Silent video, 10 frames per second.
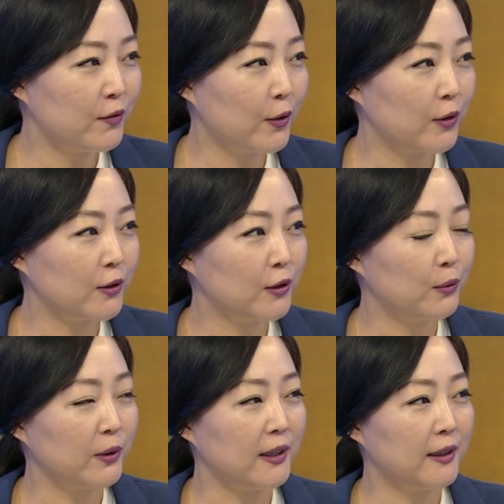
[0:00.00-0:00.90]
for
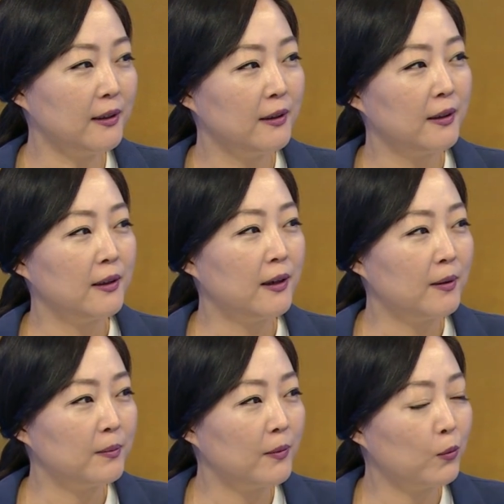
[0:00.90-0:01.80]
Korea,
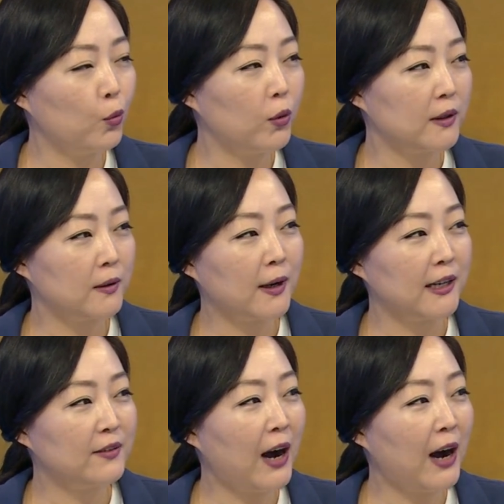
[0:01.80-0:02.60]
what kind of